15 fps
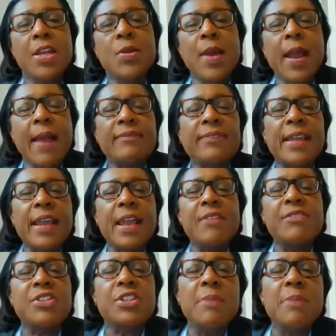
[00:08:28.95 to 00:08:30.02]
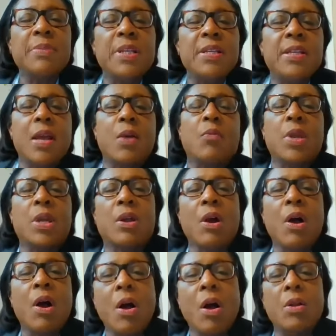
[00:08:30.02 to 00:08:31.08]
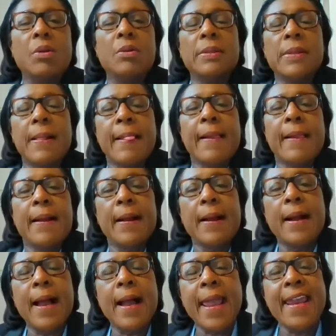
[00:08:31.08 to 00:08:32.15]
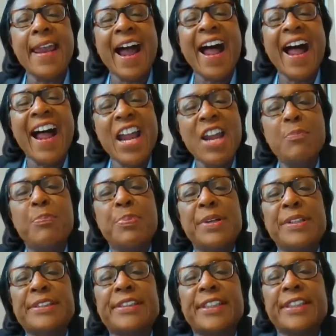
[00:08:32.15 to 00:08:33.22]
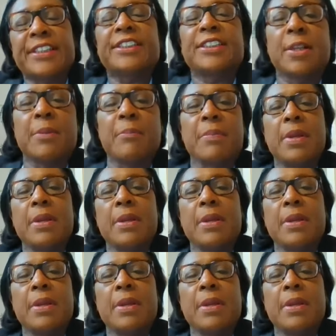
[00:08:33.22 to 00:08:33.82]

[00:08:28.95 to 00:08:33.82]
You have to have something that we call a hybrid system.